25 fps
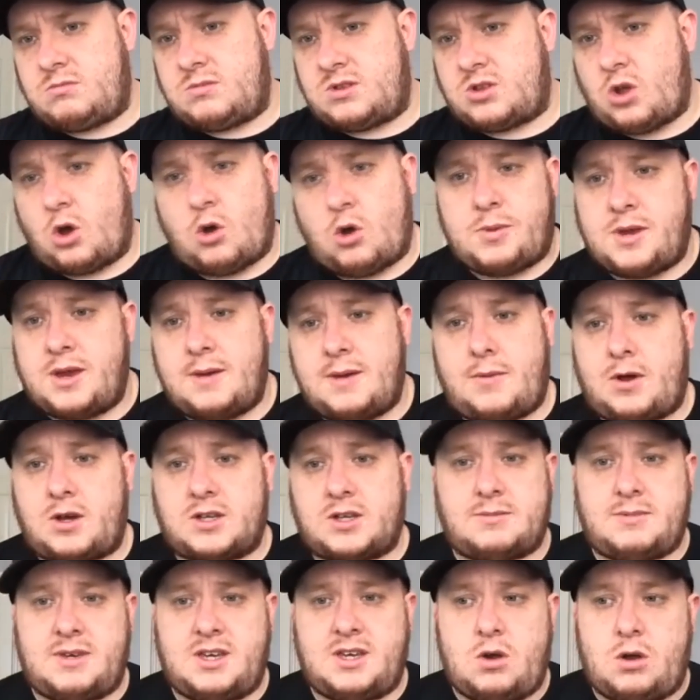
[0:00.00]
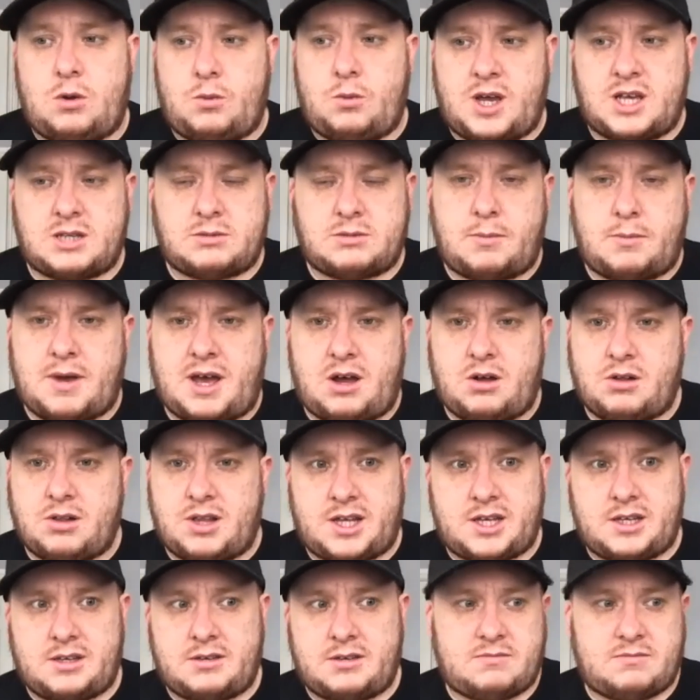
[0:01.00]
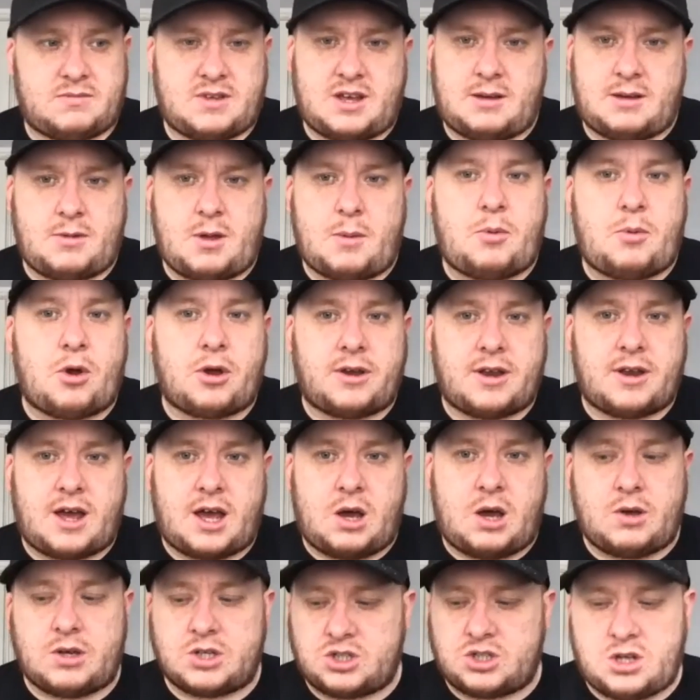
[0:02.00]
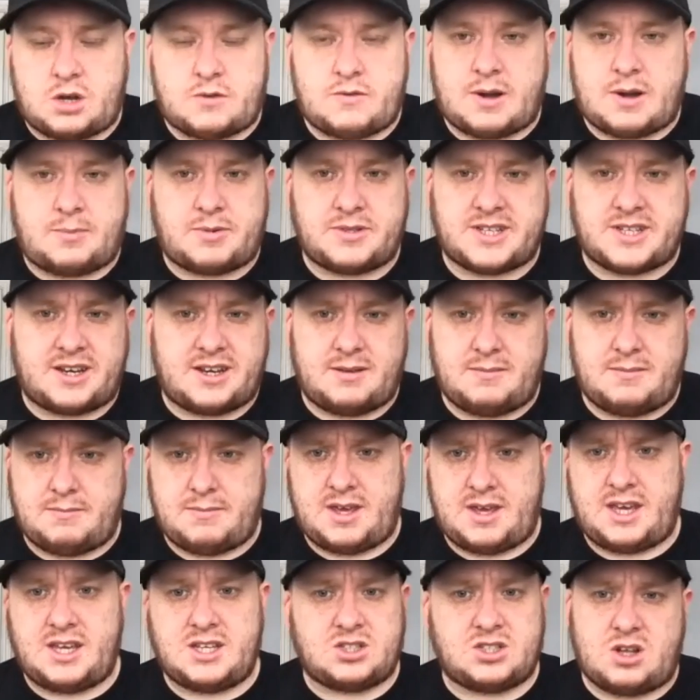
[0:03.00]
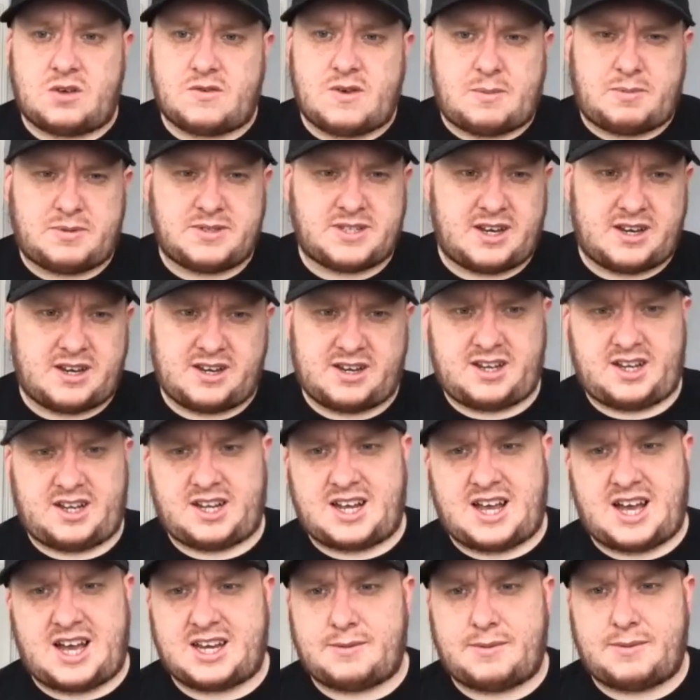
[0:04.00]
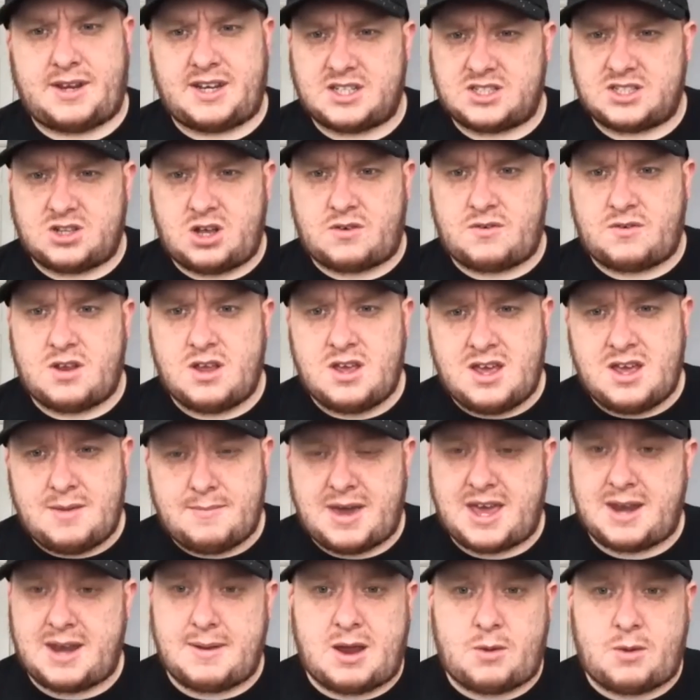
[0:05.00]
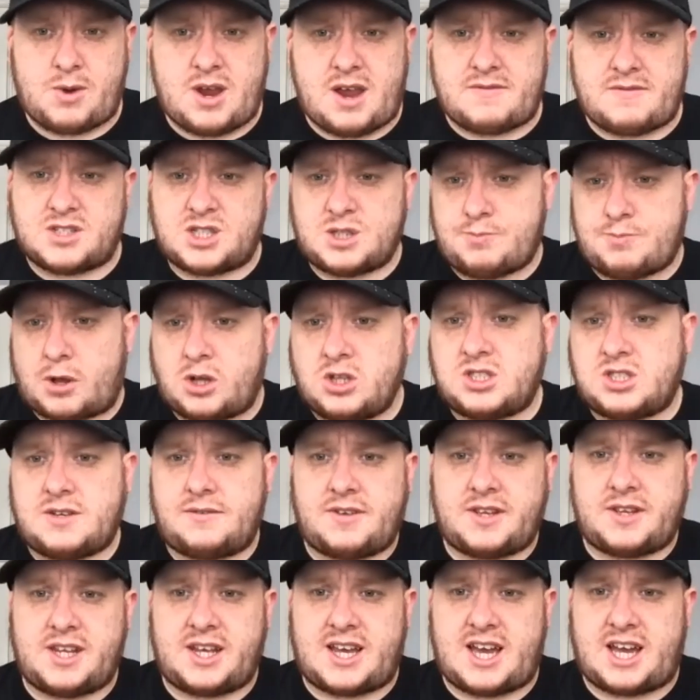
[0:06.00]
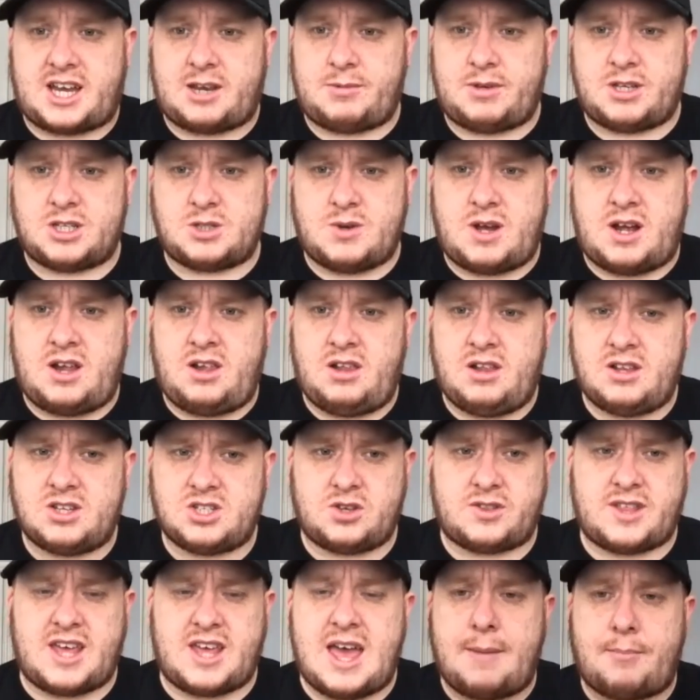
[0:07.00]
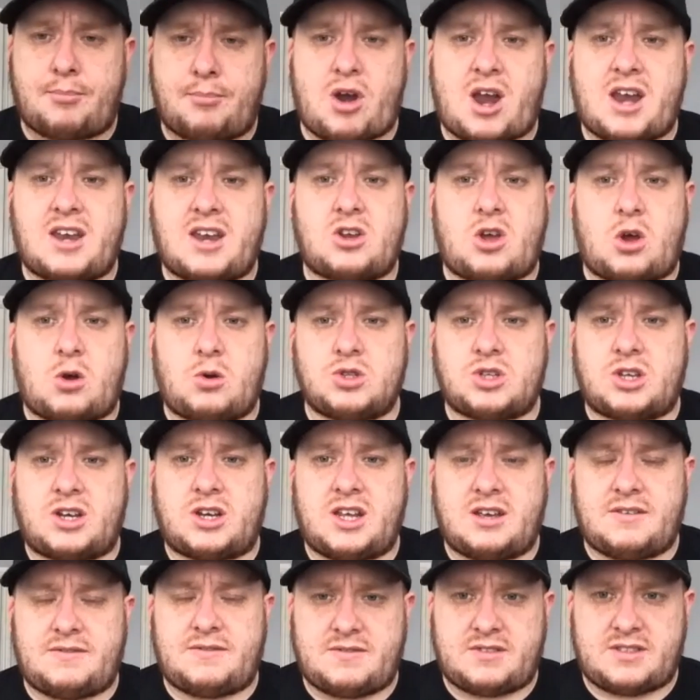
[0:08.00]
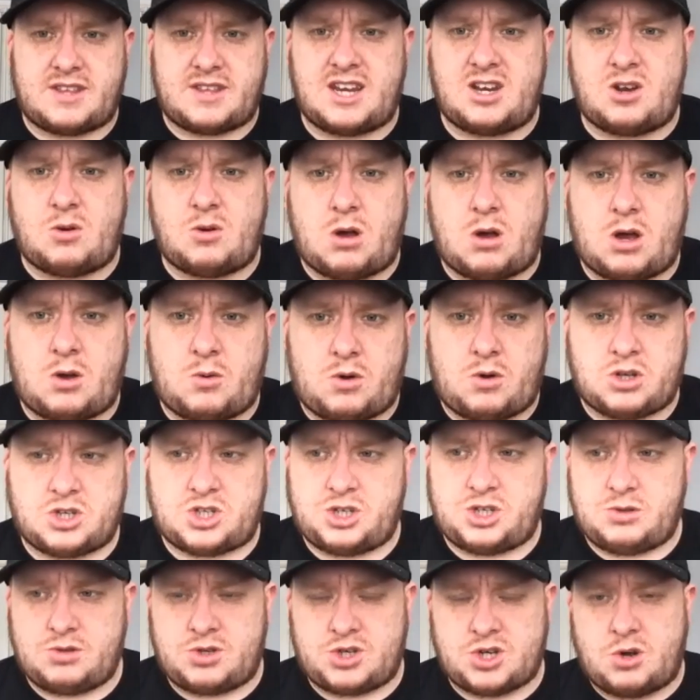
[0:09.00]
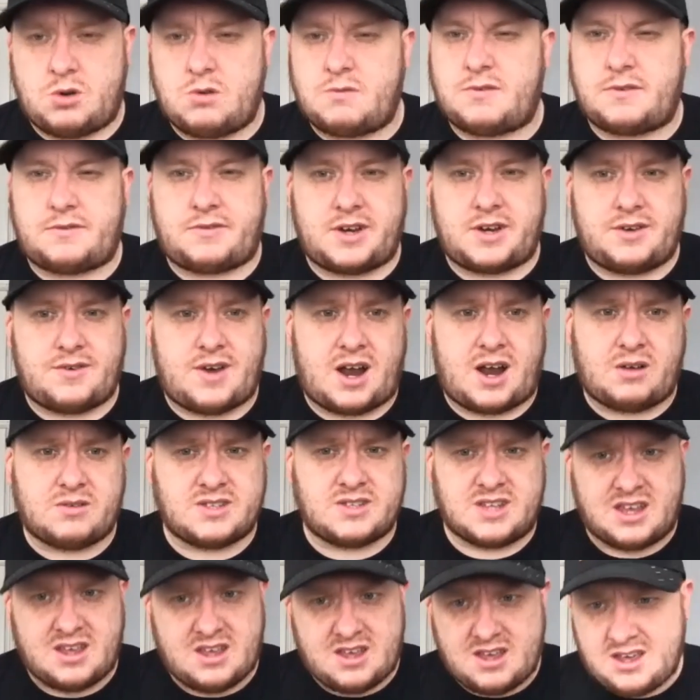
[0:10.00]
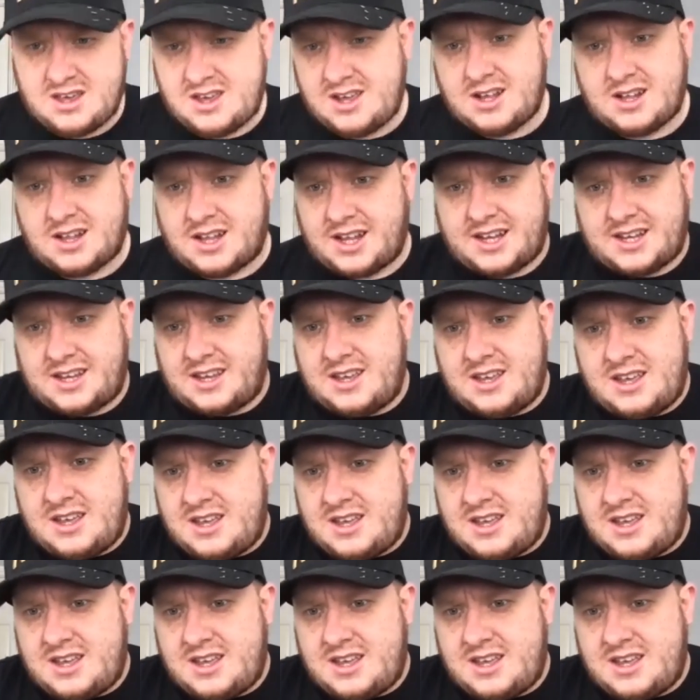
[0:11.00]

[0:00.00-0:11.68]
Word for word: don't be inboxing me going, "Where's my battle?" Like, I'm not putting that out. It's not representing me. It's not representing the academy. It's not. But anyway, we have a sponsor to the academy as well, so their brand goes on it. They don't want to watch you choke for three rounds. Like